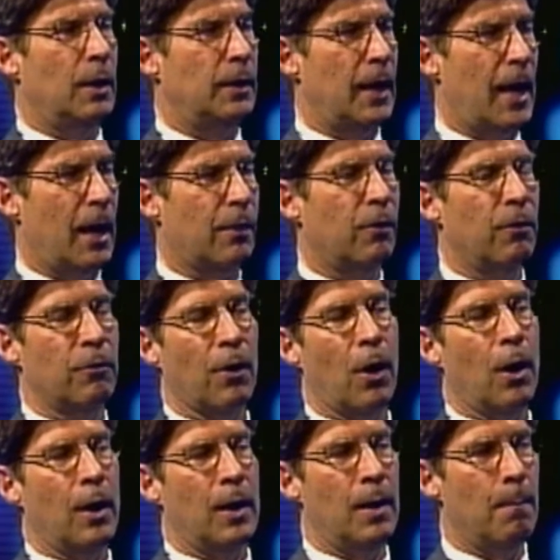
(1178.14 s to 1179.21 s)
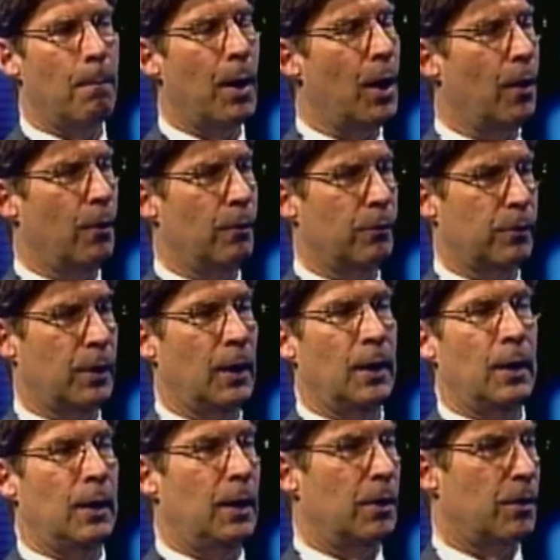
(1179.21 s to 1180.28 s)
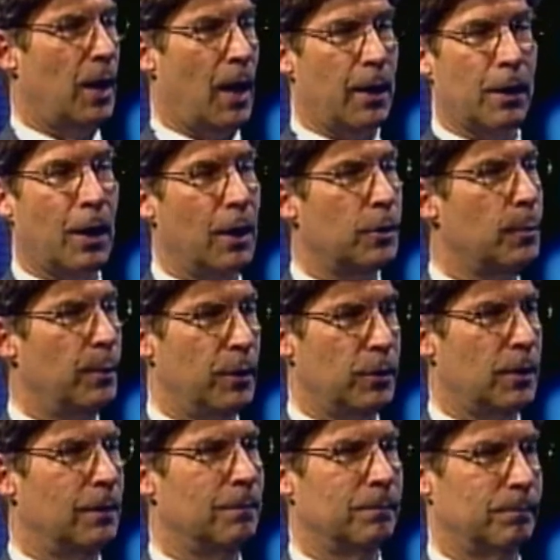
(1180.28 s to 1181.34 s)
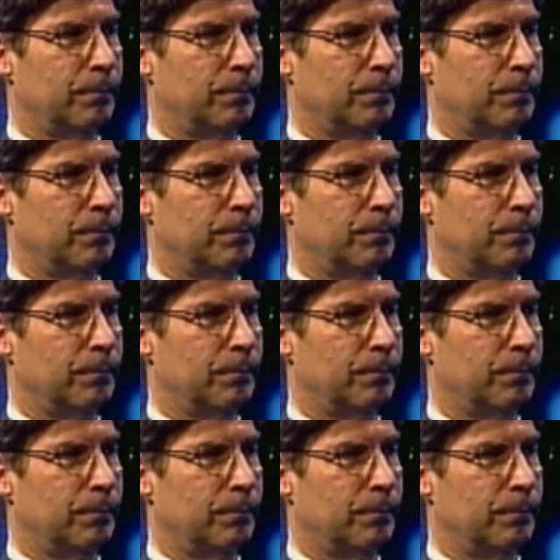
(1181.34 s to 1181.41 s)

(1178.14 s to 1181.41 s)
Taxes are imposed. It's not a contribution.